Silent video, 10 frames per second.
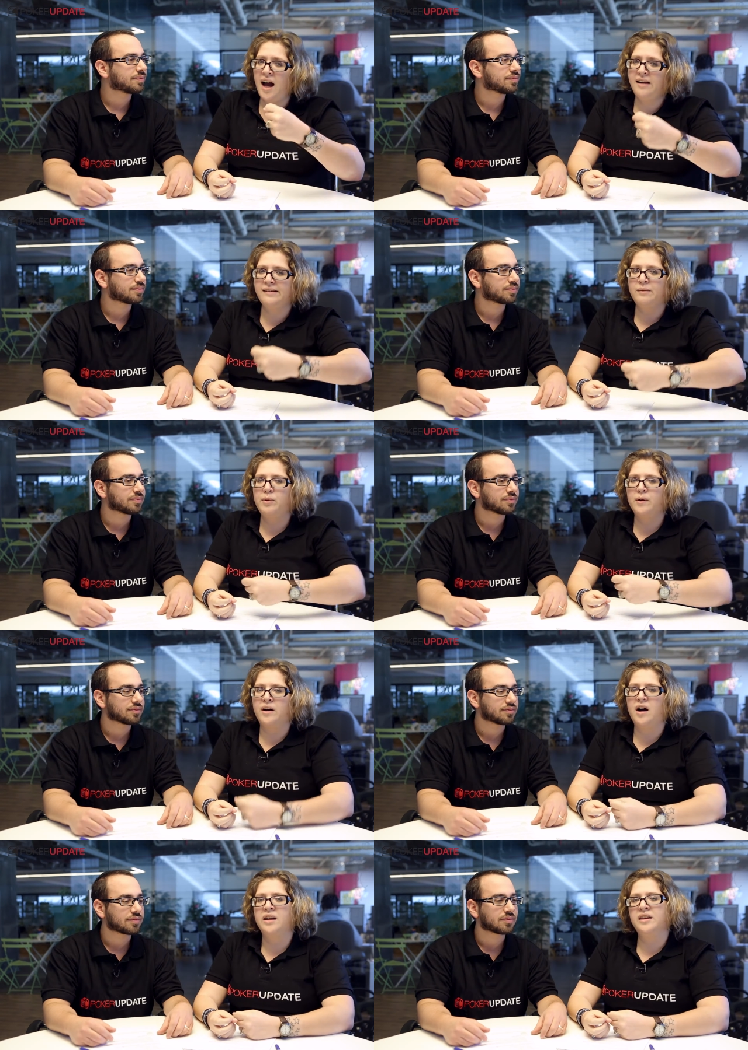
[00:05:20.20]
Speaker 1: I
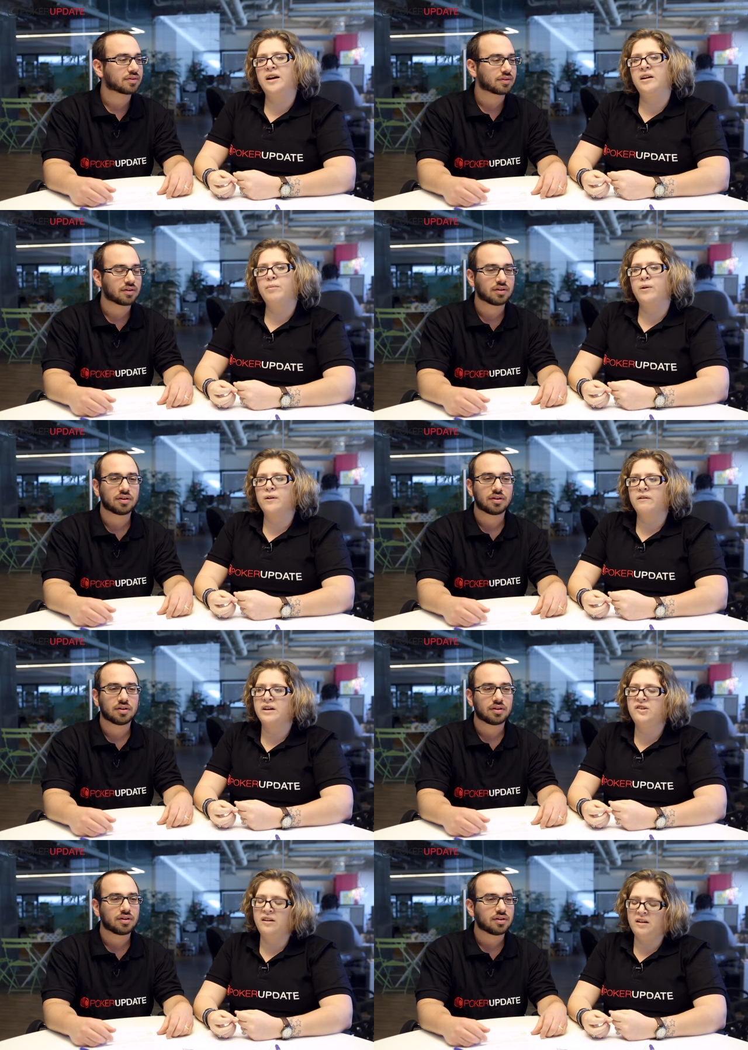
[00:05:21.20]
support online
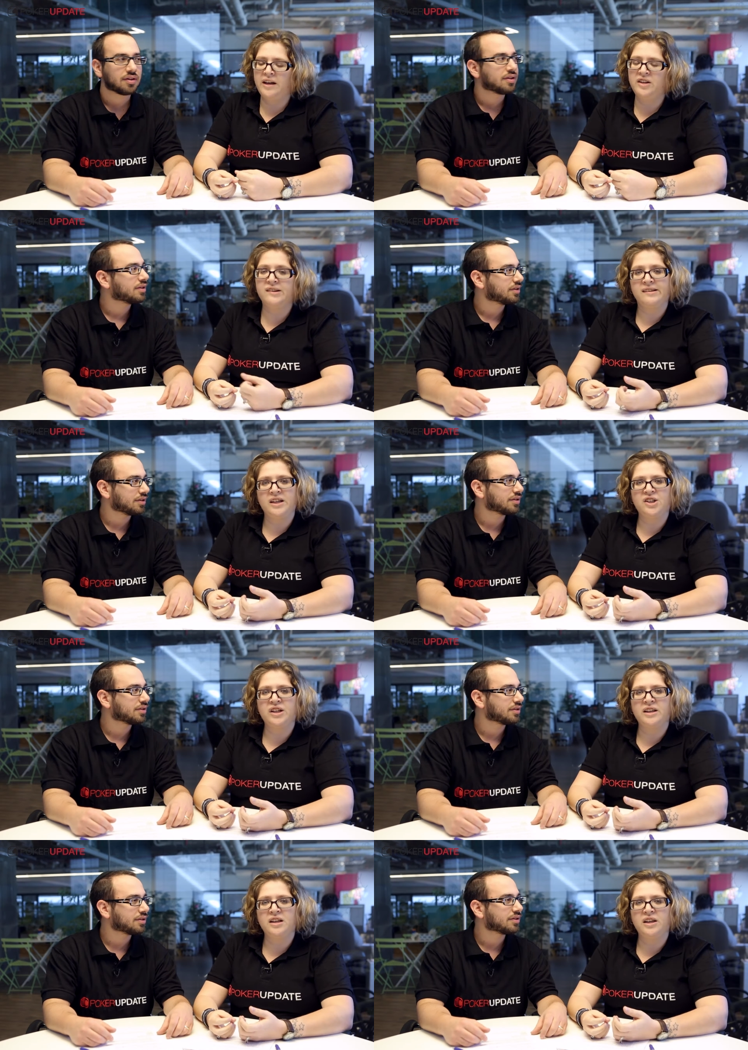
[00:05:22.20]
poker
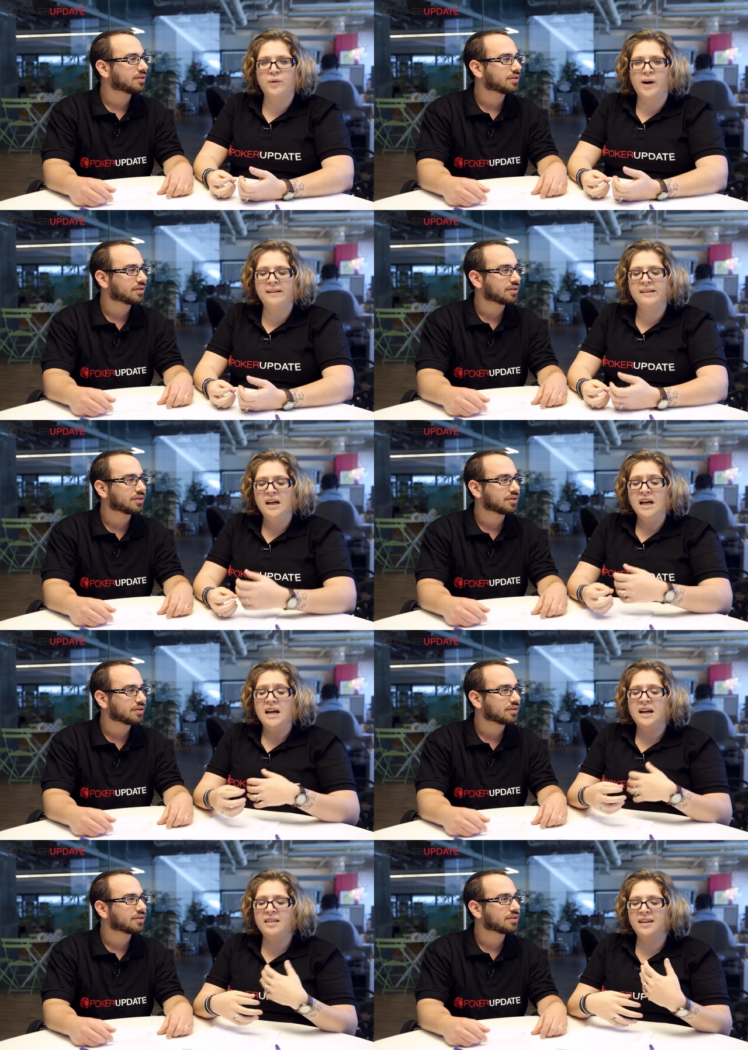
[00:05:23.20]
legislation in the U.S.,
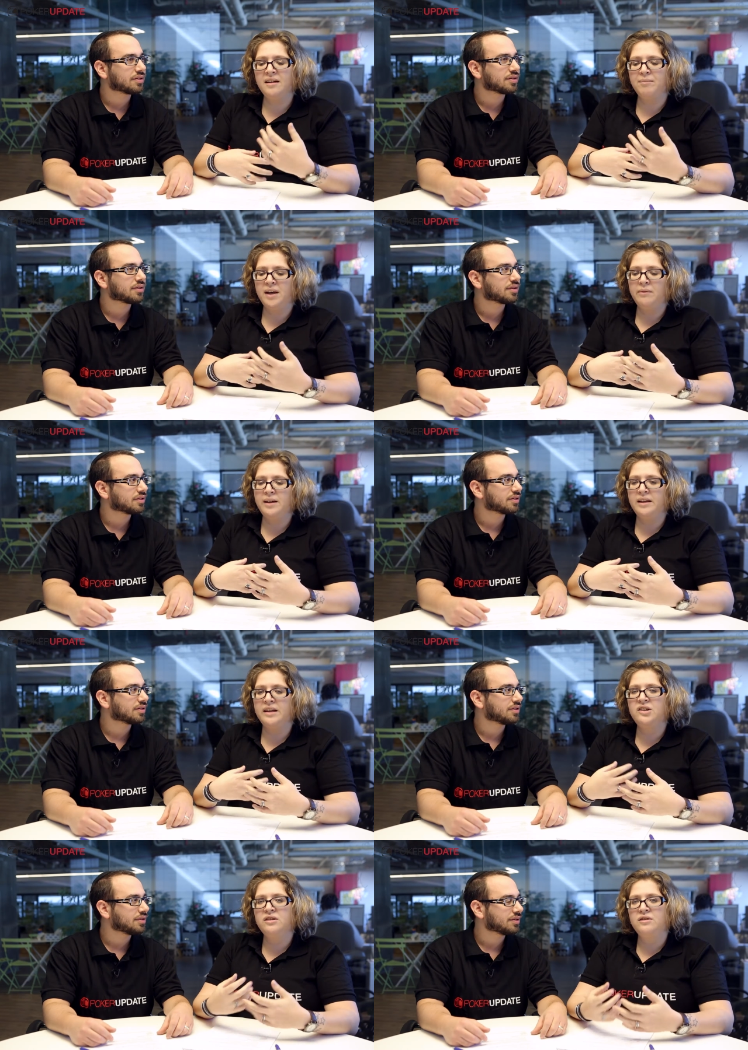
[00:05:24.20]
I think maybe
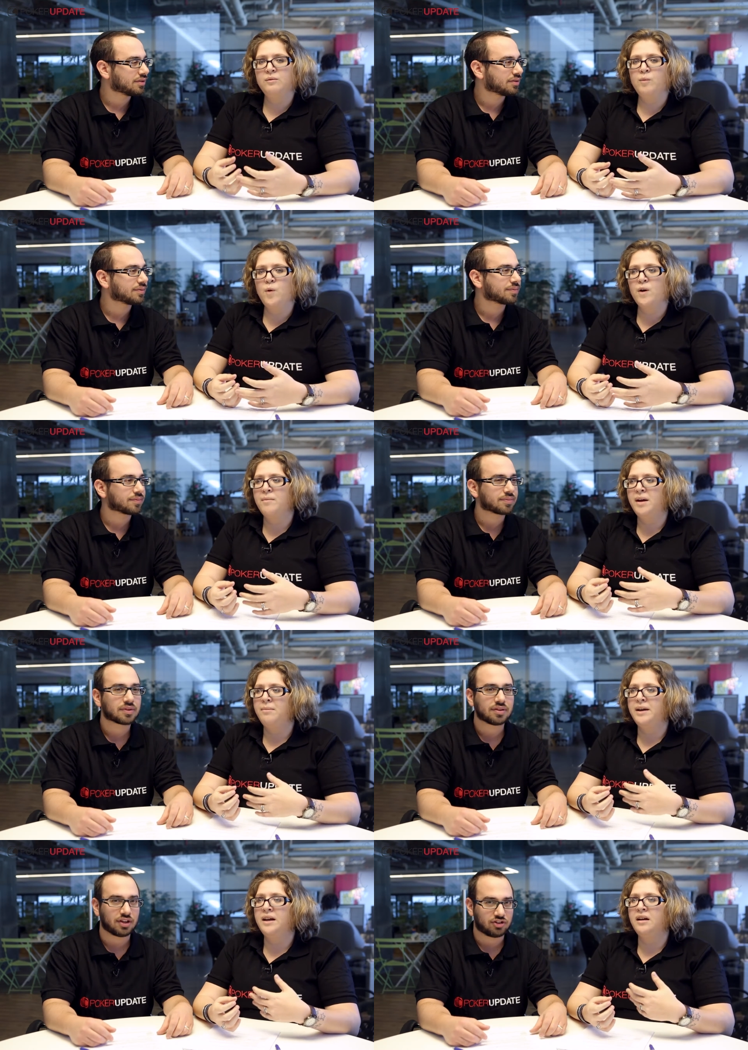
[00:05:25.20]
they should do more.
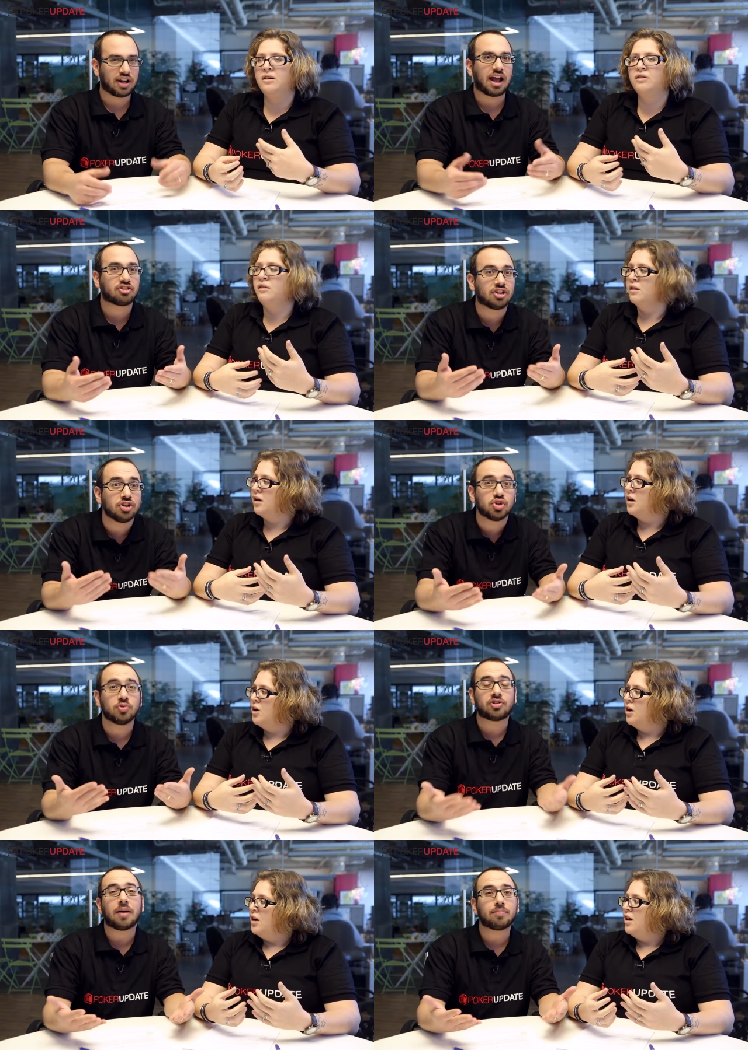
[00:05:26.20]
Maybe
Speaker 2: they should actually
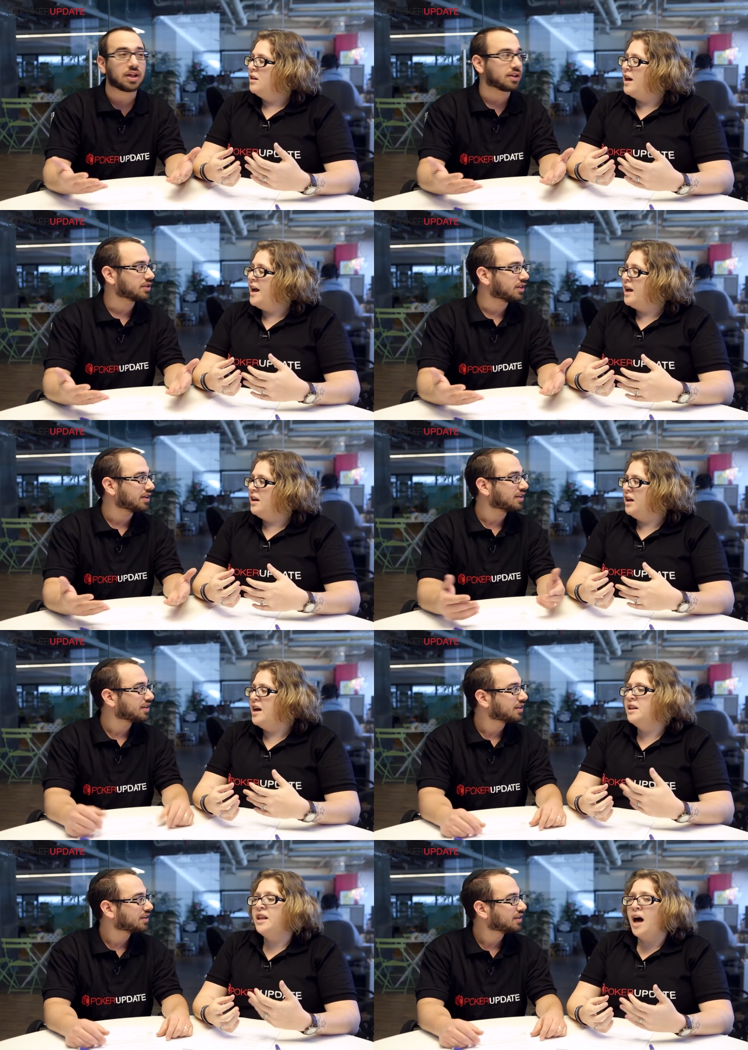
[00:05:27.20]
do
Speaker 1: something. Like,
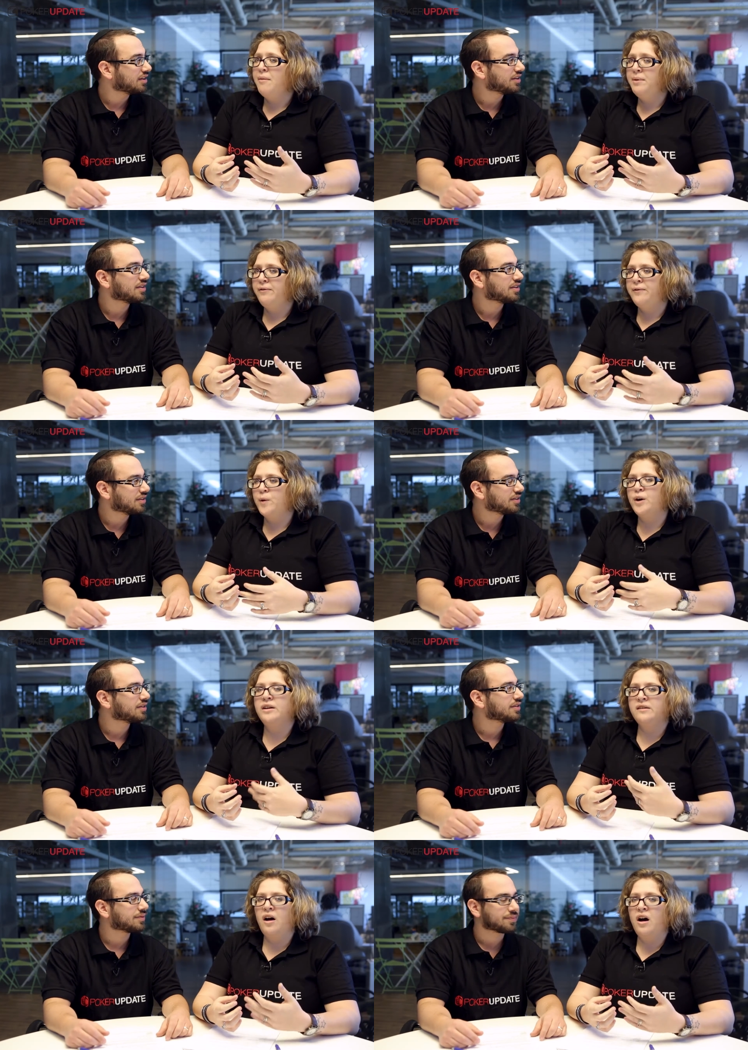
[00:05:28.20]
yeah, lobby for
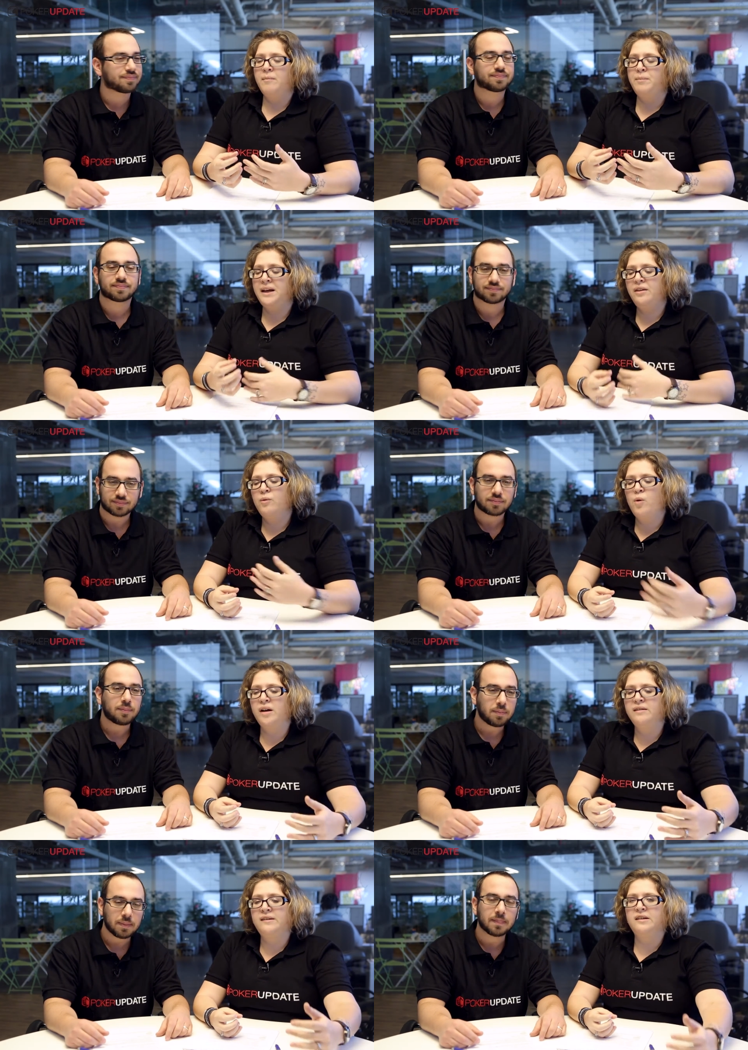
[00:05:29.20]
it. Talk, be the
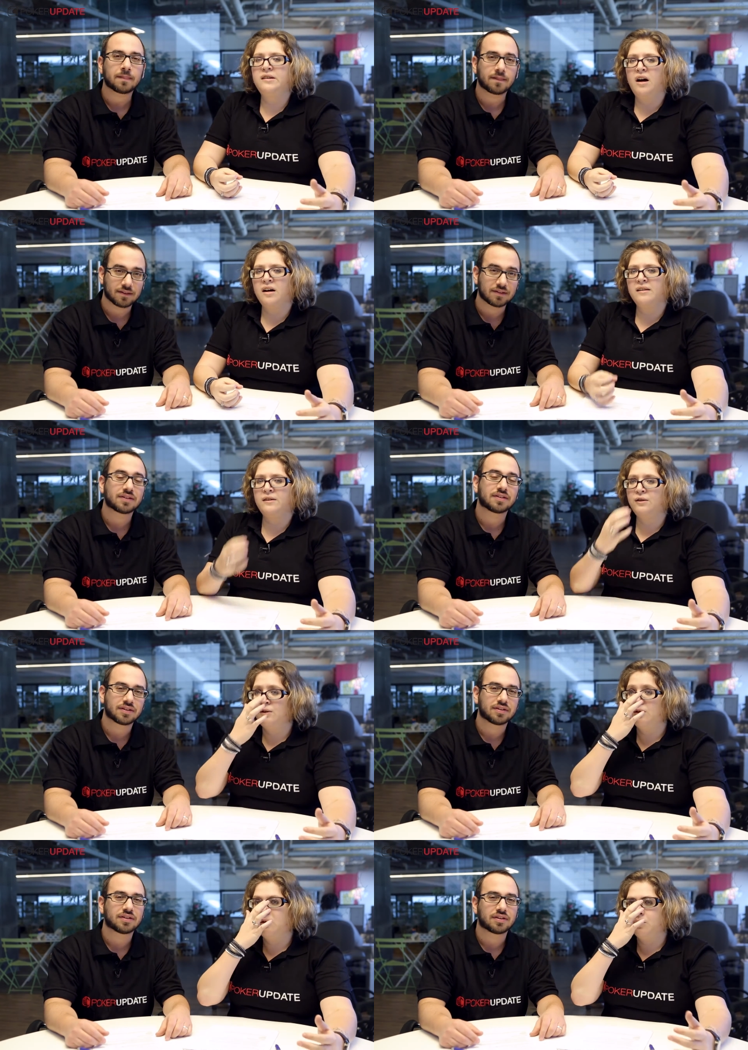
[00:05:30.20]
ones to talk
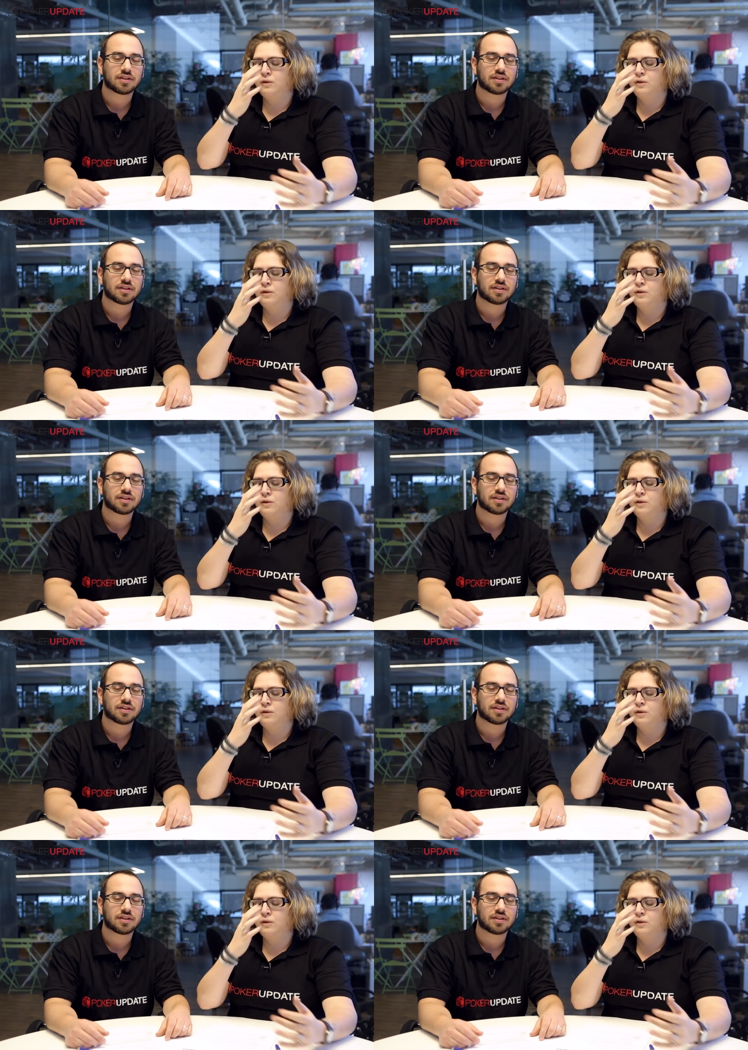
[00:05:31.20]
to